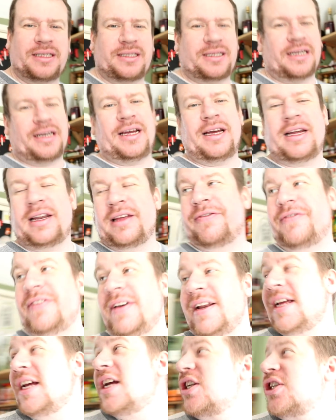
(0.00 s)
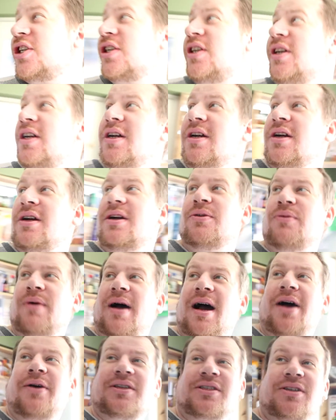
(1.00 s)
It's an early finish.
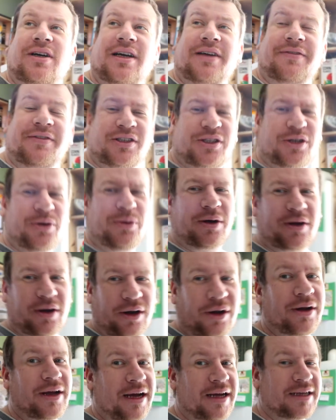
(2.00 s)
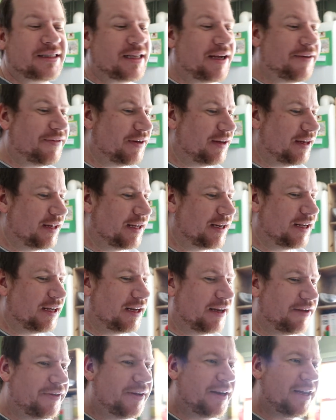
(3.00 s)
Wow, it's not even two o'clock yet. It's definitely an
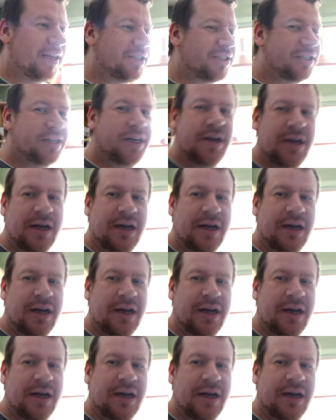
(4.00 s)
early finish.